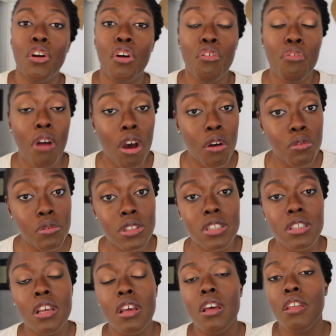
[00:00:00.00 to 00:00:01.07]

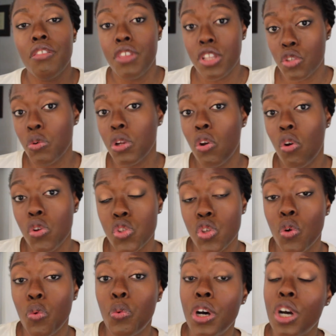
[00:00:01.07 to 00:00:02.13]
route, this will
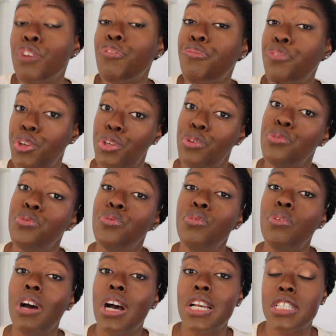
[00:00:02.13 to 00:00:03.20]
also work for
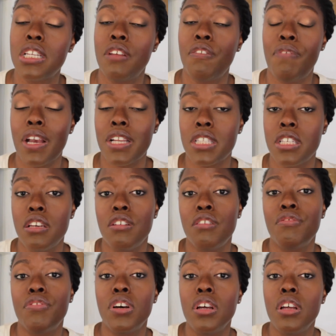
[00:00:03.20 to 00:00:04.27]
you as an
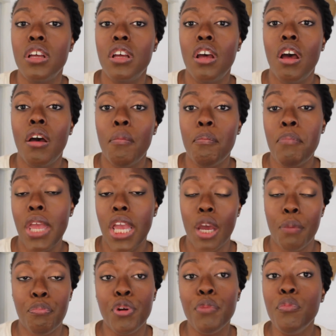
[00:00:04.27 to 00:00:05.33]
effective
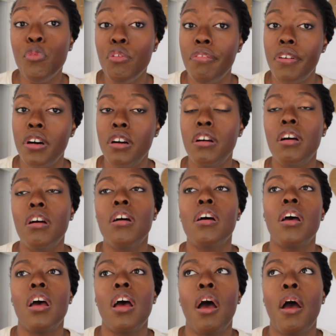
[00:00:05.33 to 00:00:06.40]
makeup remover
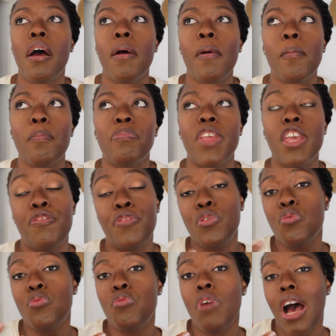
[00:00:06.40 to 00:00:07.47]
if
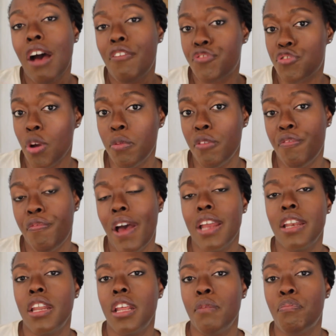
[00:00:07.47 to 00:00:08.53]
you have trouble
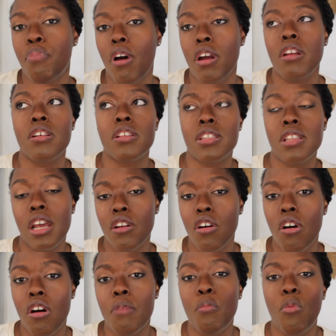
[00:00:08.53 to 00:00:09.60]
finding products that
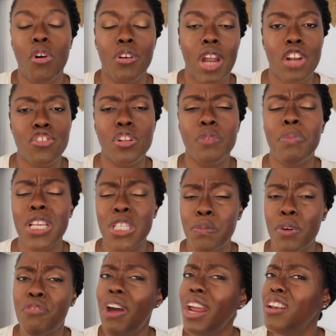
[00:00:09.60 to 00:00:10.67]
are more natural based.
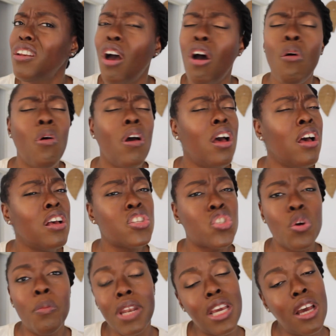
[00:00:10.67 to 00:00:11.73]
But right now
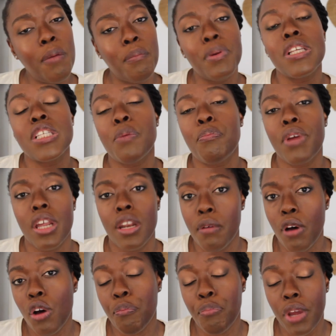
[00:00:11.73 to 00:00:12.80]
so many companies are
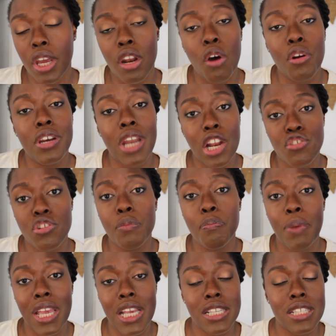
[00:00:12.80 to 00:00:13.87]
bringing out natural
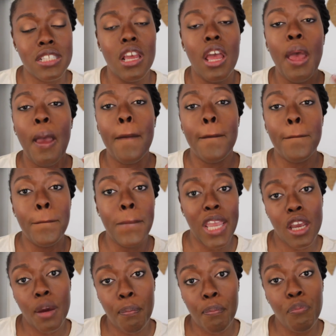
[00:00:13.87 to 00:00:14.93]
based
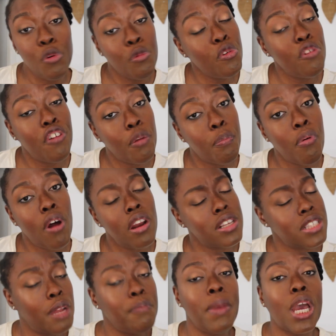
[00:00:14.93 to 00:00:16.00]
makeup removal
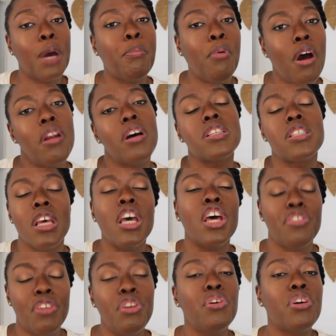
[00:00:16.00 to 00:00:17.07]
products and makeup products
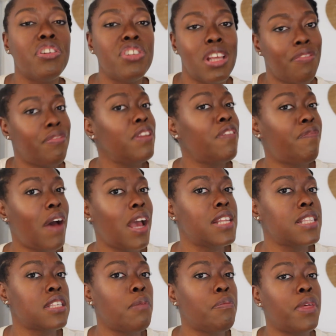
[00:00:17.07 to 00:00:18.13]
that you can definitely
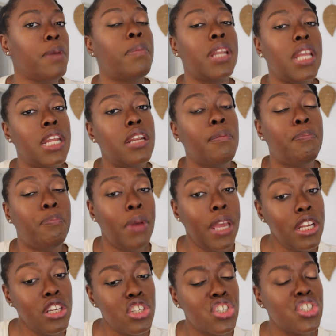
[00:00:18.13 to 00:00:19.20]
find something. But in a
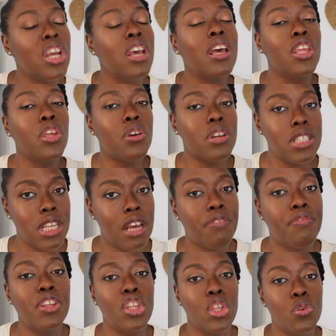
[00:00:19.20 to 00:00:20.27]
pinch you can
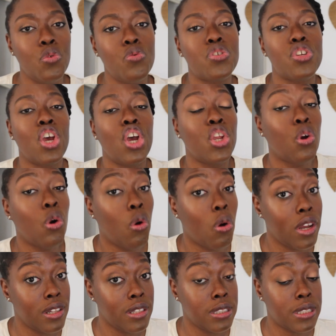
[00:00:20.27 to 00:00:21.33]
definitely use your
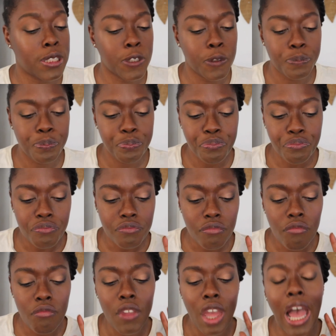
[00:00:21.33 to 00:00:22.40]
oils.
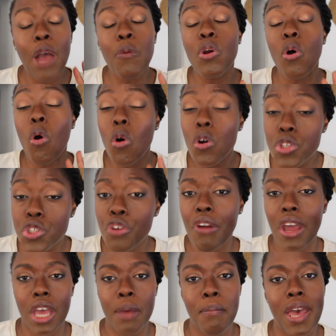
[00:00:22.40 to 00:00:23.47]
I would also
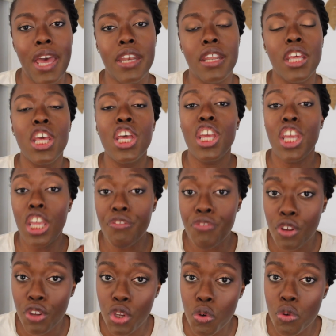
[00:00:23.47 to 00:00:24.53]
recommend, if
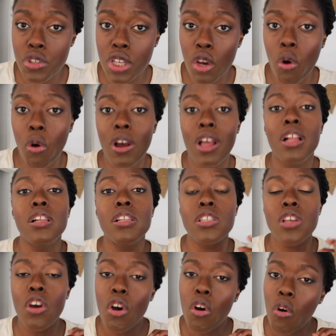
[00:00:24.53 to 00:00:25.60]
you're using oils
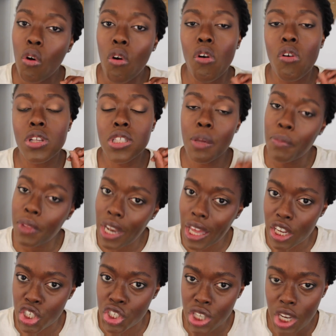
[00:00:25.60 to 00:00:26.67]
or something
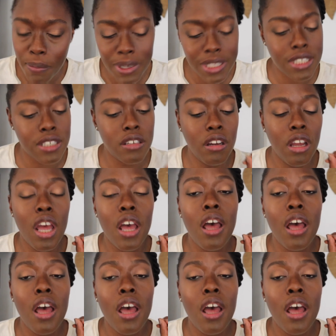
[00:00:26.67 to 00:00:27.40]
like a shea butter,